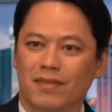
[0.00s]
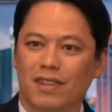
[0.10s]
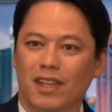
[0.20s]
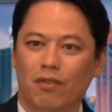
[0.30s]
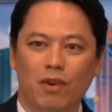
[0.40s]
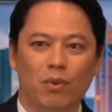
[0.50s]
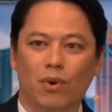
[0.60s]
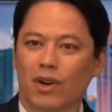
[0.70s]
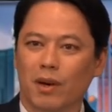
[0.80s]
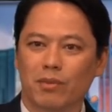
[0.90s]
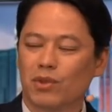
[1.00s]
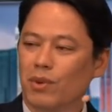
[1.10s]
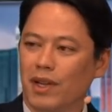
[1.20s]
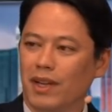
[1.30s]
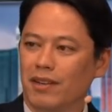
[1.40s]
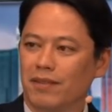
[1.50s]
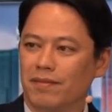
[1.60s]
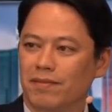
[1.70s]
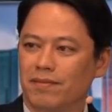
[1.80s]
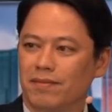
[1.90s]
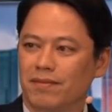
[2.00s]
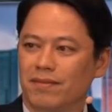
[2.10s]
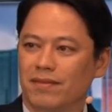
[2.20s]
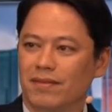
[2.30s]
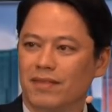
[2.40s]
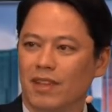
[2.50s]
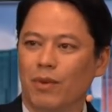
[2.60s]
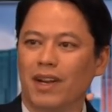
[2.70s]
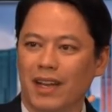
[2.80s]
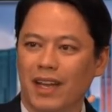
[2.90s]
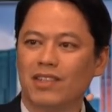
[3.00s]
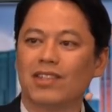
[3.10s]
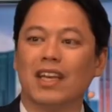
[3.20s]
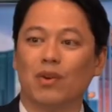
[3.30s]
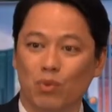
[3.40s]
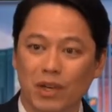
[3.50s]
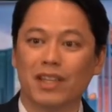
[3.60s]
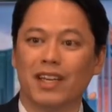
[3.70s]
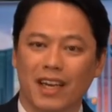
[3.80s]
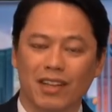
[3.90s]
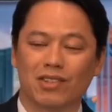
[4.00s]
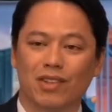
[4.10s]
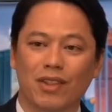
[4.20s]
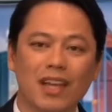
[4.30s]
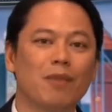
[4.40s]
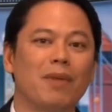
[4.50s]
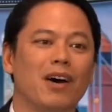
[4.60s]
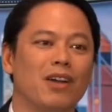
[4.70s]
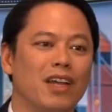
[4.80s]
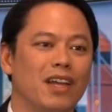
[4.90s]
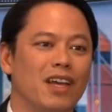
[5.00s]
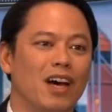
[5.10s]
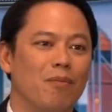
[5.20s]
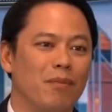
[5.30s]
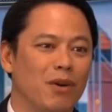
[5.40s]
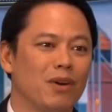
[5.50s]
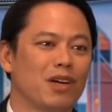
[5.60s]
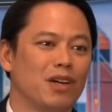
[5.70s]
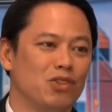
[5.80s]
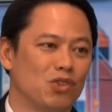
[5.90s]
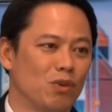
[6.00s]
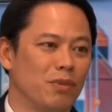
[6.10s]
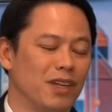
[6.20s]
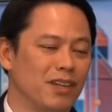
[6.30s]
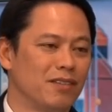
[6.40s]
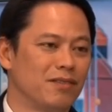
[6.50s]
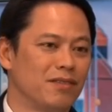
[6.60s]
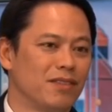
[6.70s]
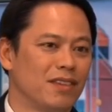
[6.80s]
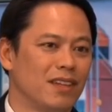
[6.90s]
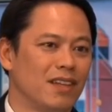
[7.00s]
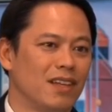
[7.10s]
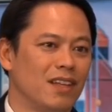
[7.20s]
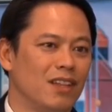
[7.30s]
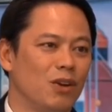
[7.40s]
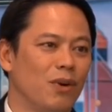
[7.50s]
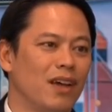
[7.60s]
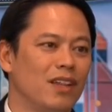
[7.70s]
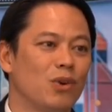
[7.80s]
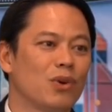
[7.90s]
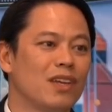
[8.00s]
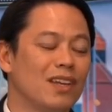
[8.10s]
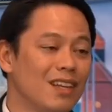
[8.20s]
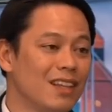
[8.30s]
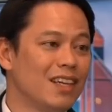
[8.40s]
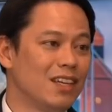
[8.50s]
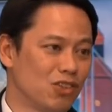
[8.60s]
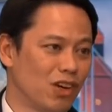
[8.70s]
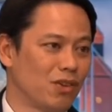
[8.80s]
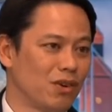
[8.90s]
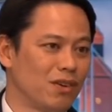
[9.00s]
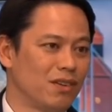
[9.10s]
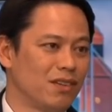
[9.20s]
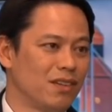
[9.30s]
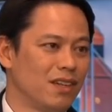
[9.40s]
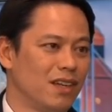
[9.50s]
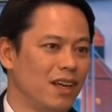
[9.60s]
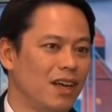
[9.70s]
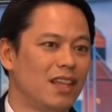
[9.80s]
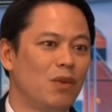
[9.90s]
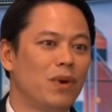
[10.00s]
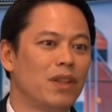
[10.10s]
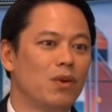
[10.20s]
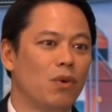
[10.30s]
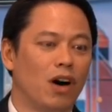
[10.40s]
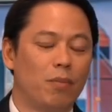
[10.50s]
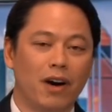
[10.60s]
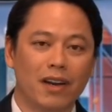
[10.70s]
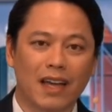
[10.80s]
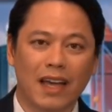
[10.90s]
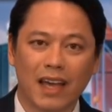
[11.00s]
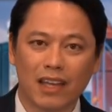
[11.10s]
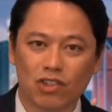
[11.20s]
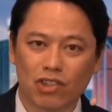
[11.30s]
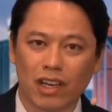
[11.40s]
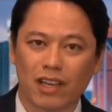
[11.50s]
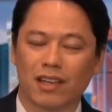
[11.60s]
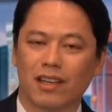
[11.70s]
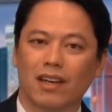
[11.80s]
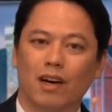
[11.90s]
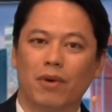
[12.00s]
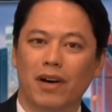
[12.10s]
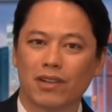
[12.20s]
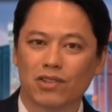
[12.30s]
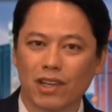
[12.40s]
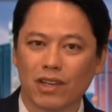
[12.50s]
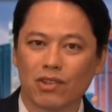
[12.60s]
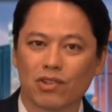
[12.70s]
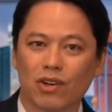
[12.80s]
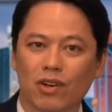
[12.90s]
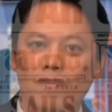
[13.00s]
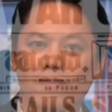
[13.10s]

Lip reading: Every war comes to an end. And when it ends, it really ends. Think about America and Germany. They're killing each other. And then when upon a handshake, upon a signature,